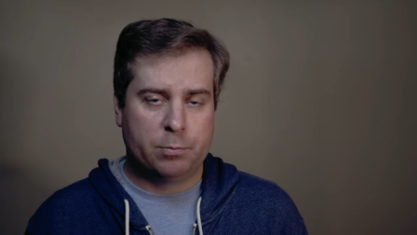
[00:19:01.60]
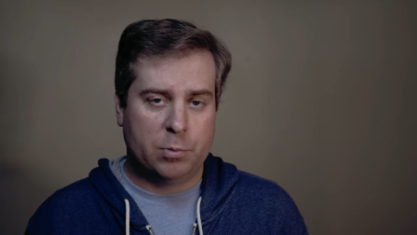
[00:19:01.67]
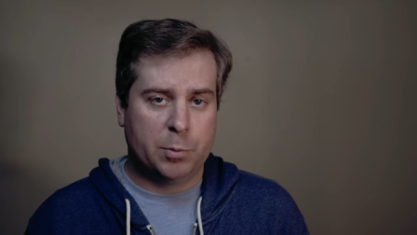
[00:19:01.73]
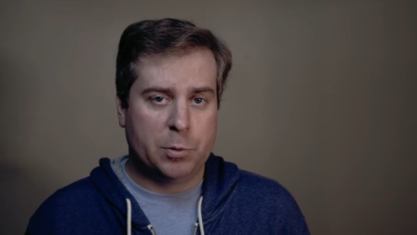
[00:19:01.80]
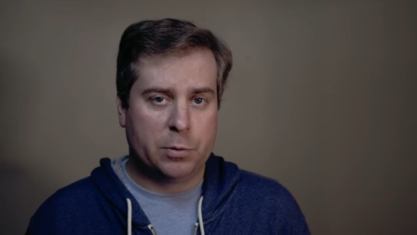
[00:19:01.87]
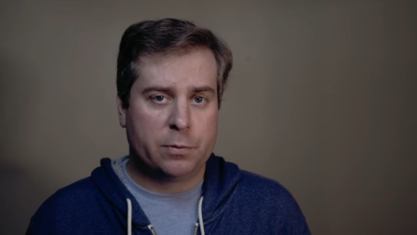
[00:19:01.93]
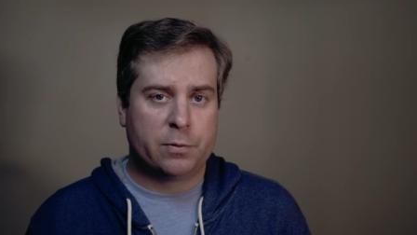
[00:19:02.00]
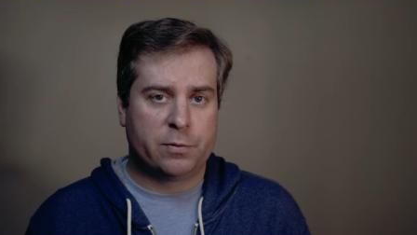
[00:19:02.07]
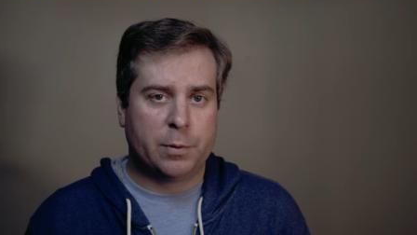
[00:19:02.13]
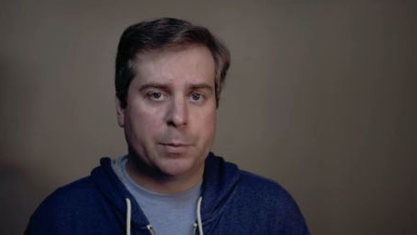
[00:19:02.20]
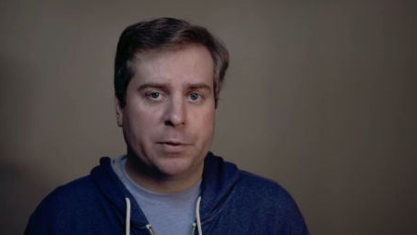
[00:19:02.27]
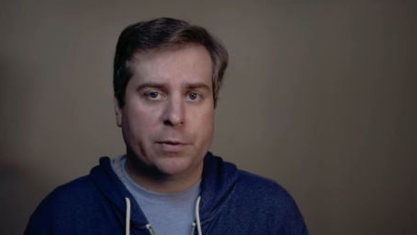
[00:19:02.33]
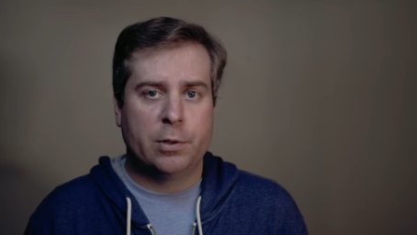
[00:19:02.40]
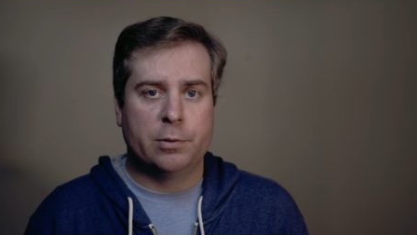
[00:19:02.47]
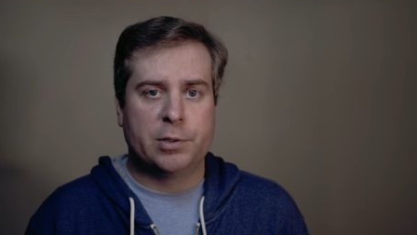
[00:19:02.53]
removed from
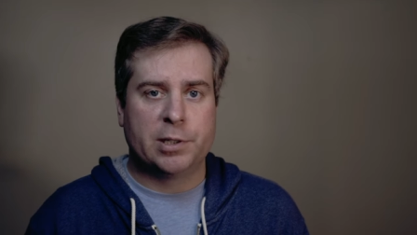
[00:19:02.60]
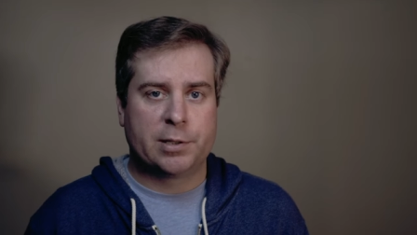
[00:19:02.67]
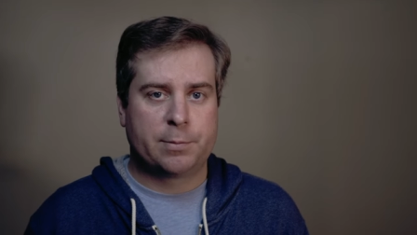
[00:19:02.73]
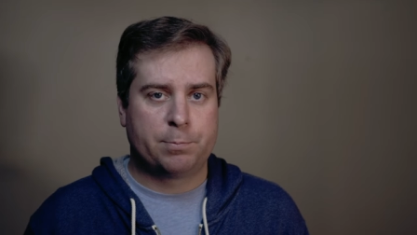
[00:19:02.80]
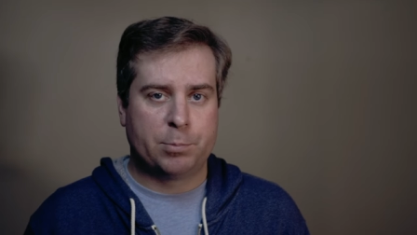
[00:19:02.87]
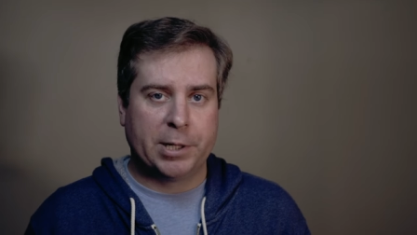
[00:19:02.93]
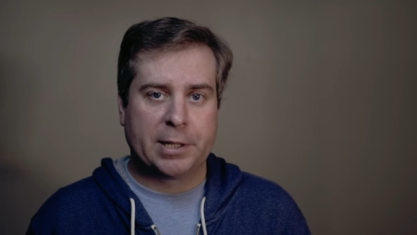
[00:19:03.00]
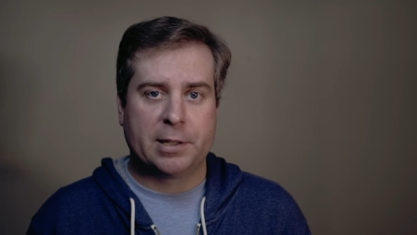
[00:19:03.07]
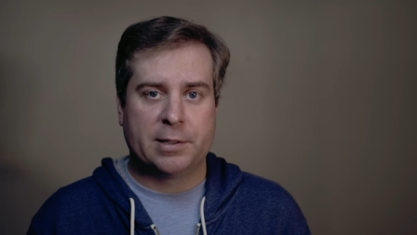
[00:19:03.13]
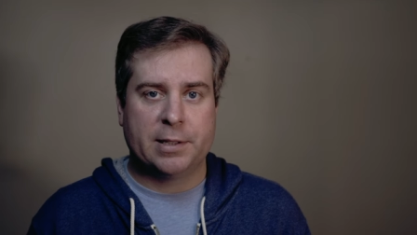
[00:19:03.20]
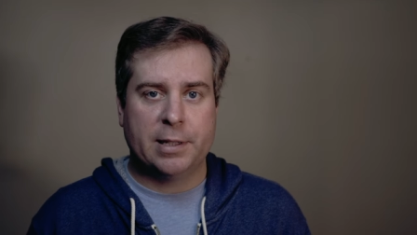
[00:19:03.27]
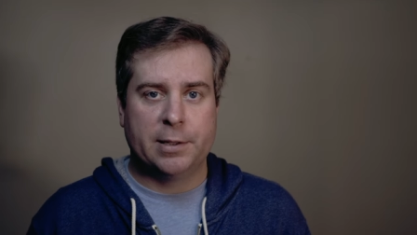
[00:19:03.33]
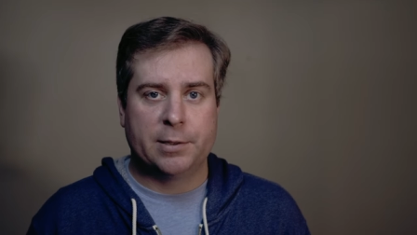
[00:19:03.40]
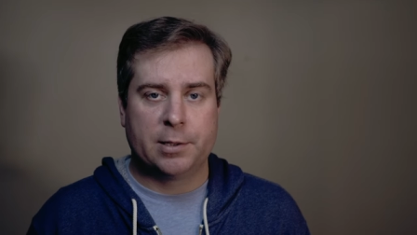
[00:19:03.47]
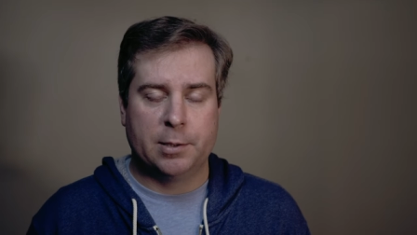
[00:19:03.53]
the phone, just like it
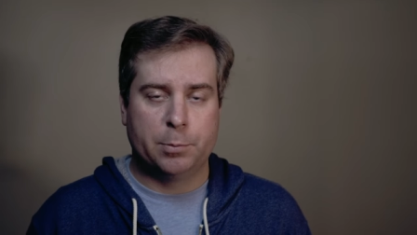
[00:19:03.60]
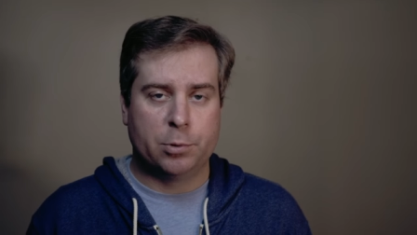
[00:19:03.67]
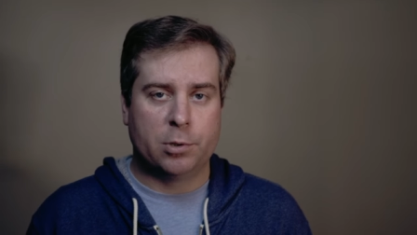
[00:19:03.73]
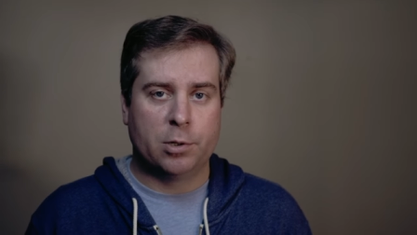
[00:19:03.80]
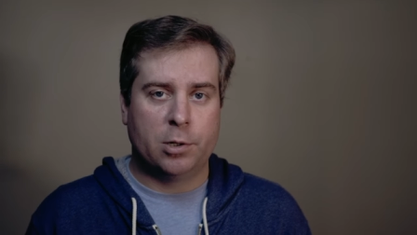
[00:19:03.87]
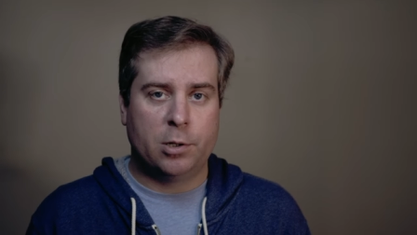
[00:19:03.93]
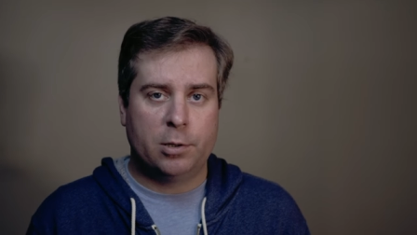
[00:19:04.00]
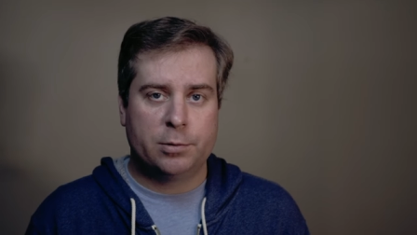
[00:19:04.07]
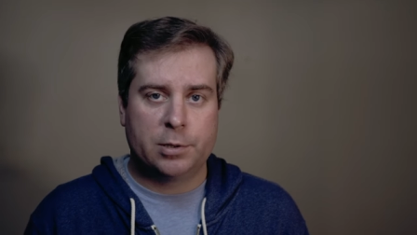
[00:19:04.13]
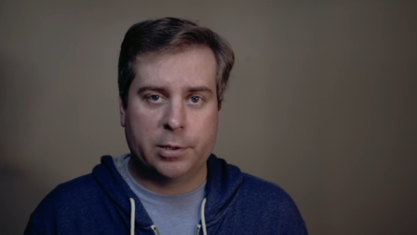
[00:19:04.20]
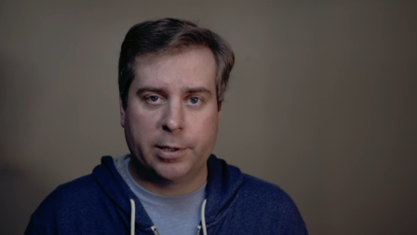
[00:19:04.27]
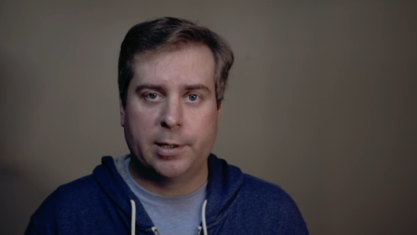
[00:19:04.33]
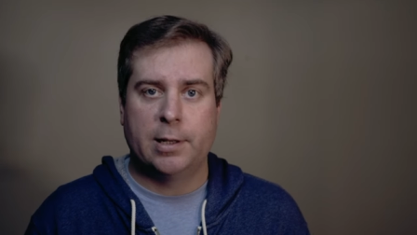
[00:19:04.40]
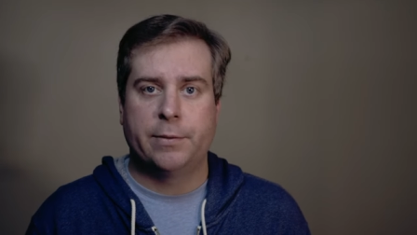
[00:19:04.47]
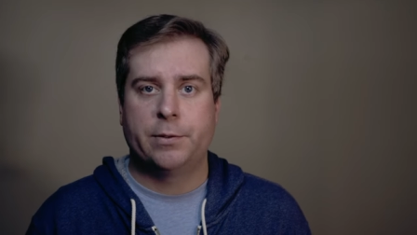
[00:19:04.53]
says import all,
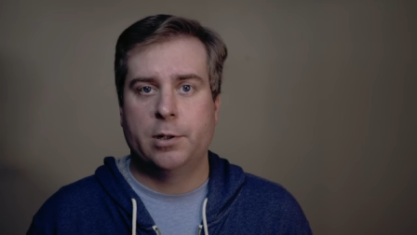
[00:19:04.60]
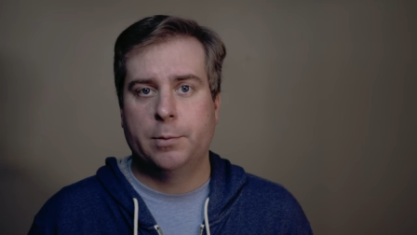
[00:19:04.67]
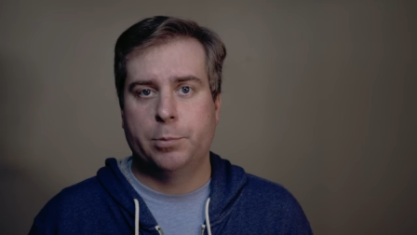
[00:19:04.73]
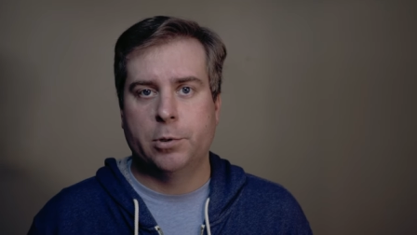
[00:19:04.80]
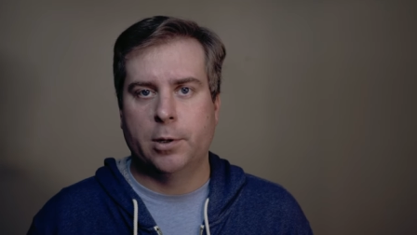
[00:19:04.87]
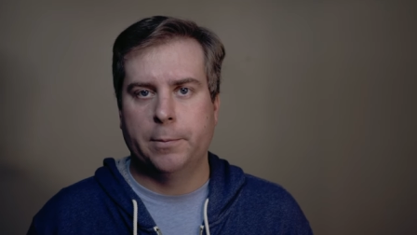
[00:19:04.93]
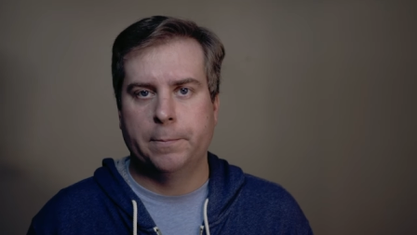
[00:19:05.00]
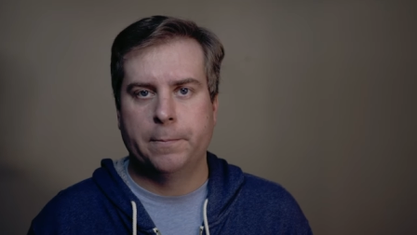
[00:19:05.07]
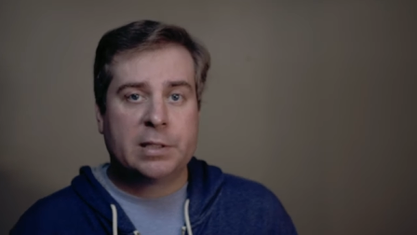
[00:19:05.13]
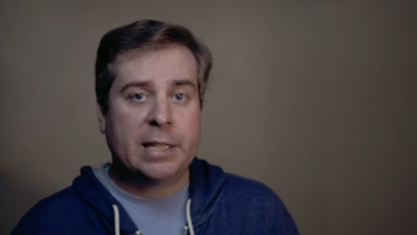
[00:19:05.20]
delete after import.